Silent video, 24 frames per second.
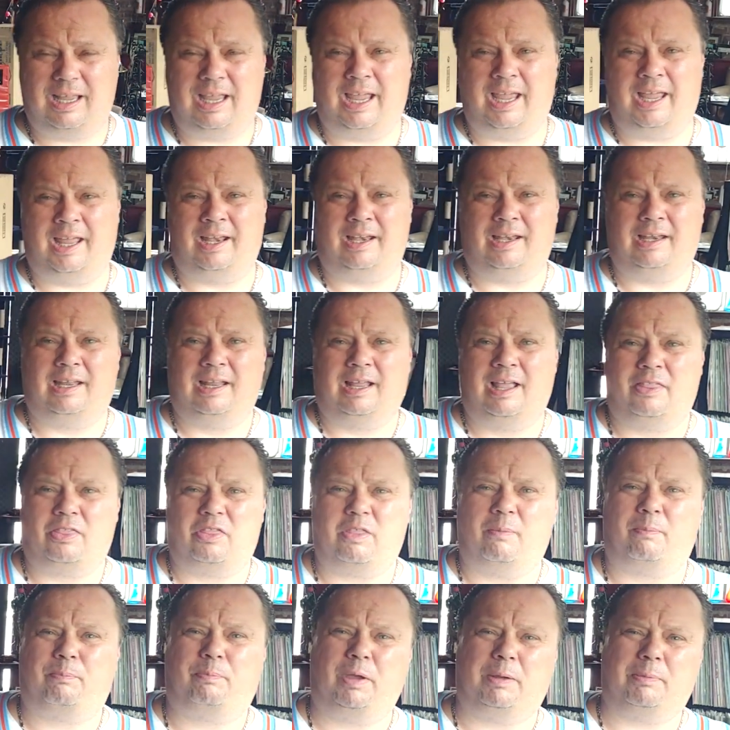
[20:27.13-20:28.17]
And
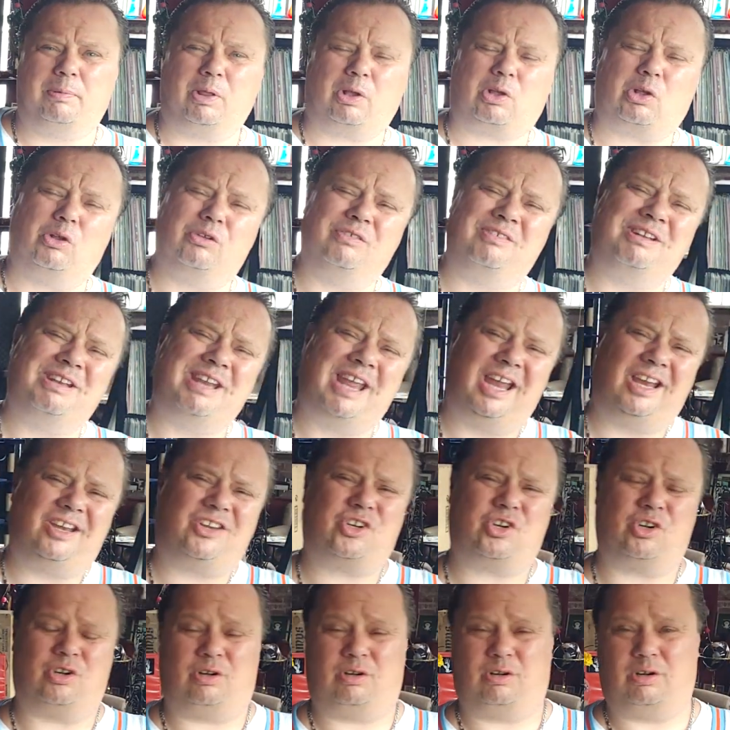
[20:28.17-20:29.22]
the biblical
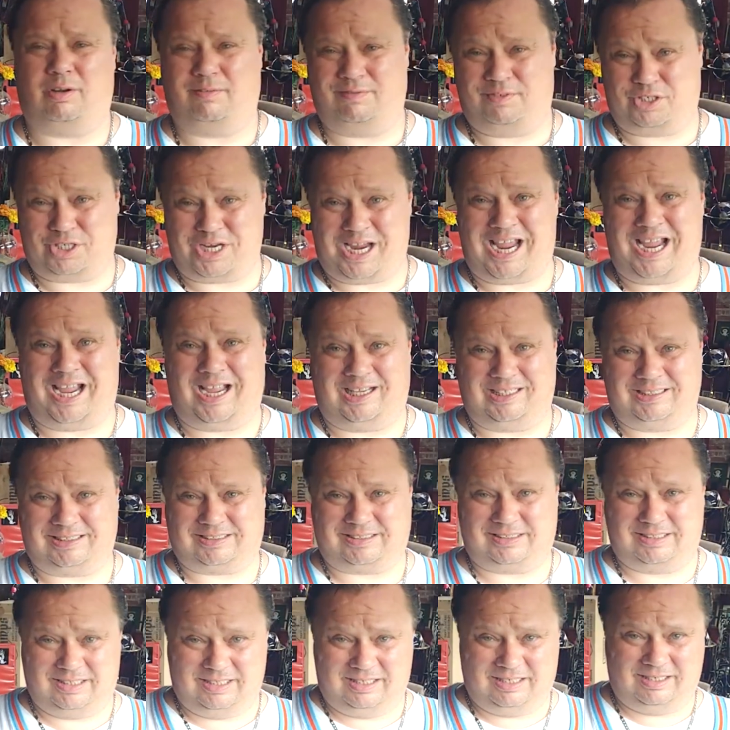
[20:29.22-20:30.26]
nature of
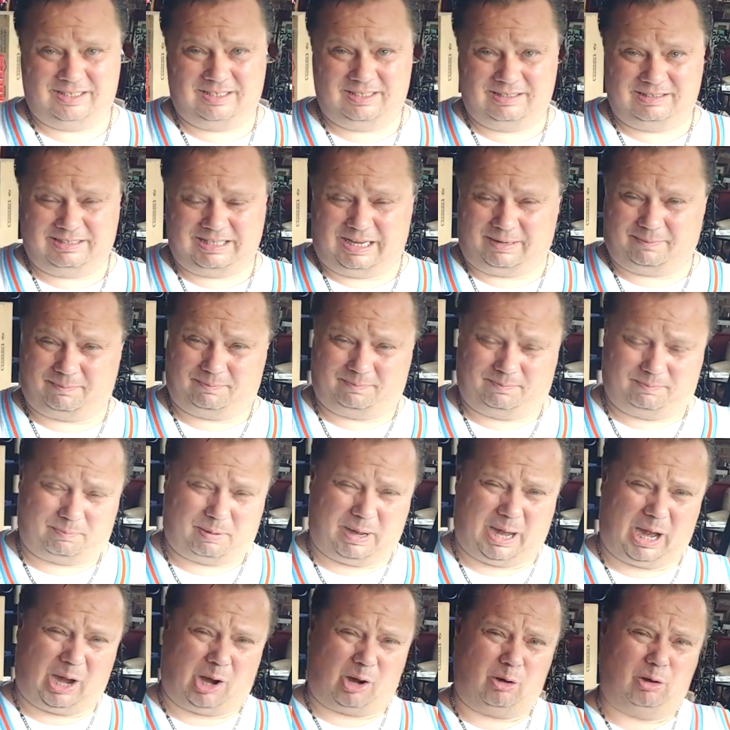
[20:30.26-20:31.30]
jazz, that
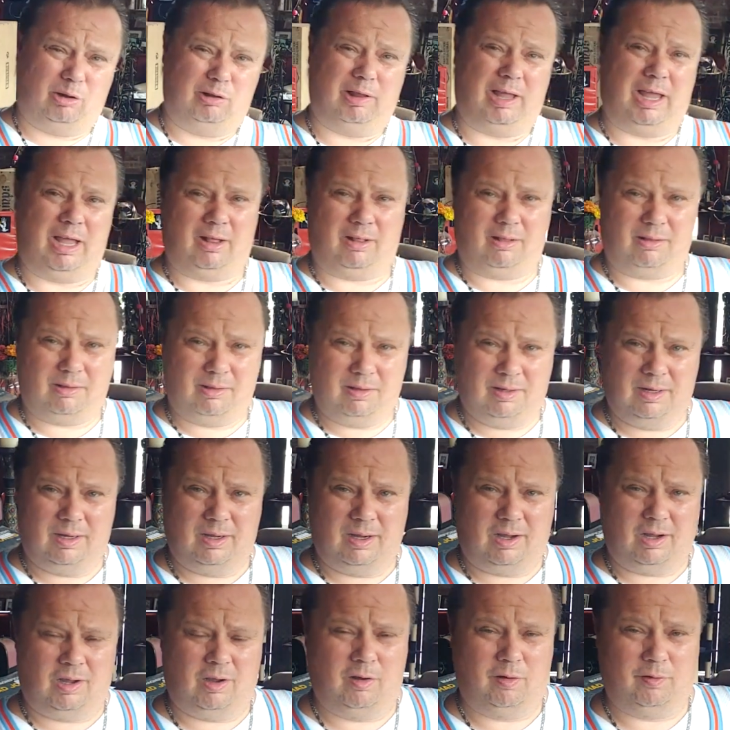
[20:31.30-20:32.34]
parallel
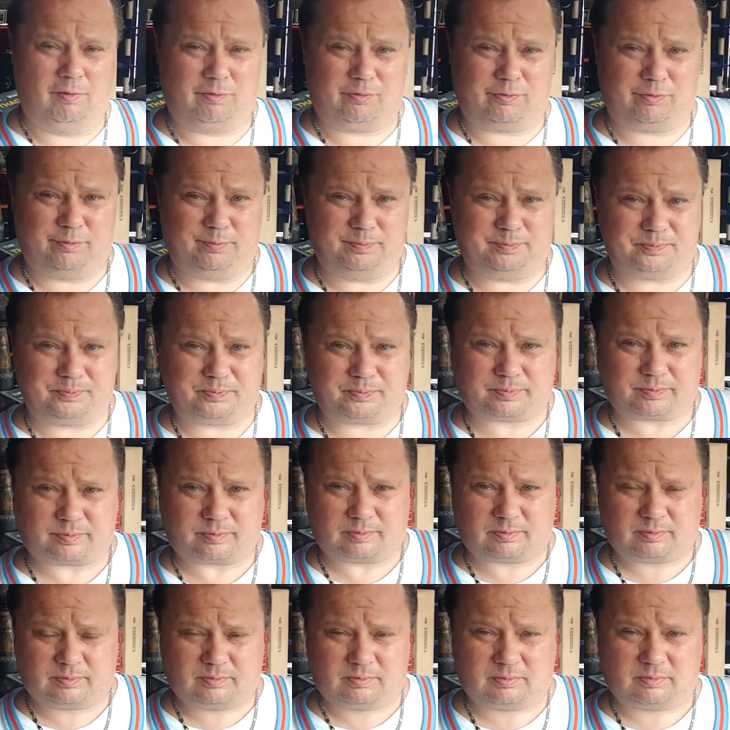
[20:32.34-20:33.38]
of
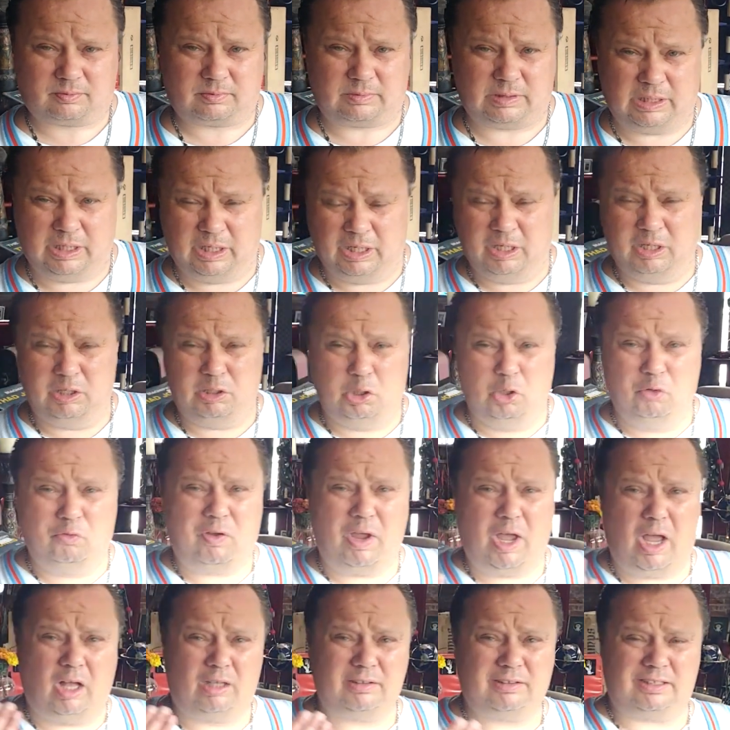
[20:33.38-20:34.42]

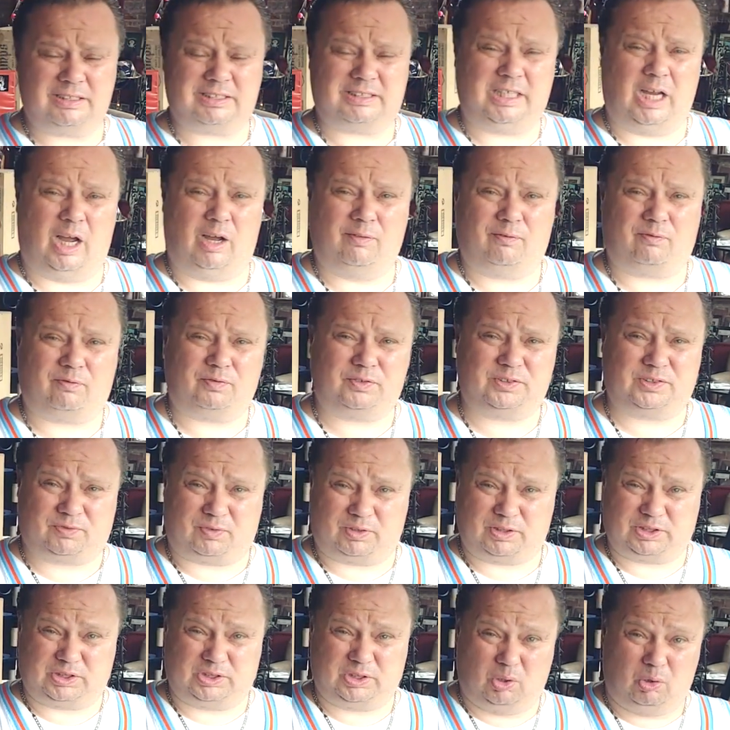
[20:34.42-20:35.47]
you've held us down
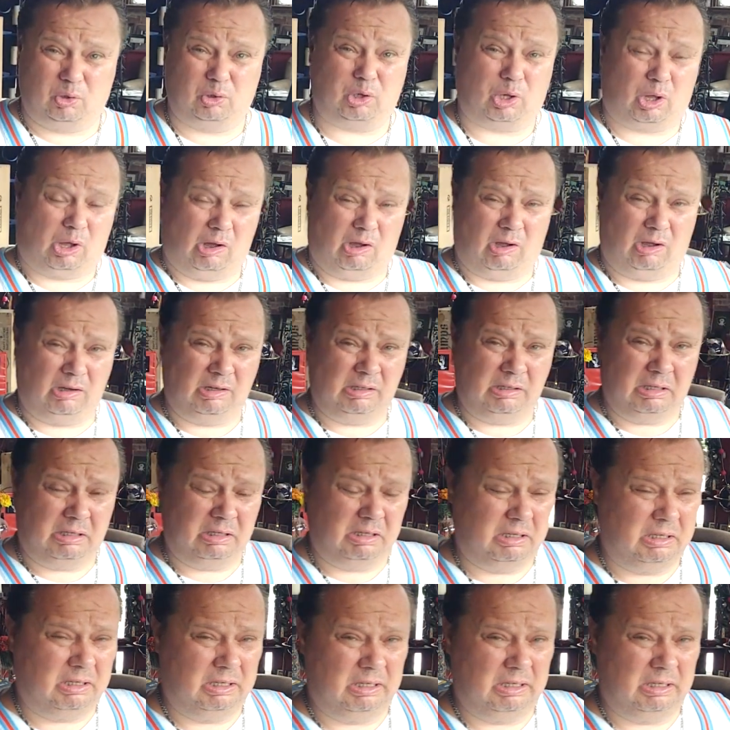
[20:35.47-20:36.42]
for so long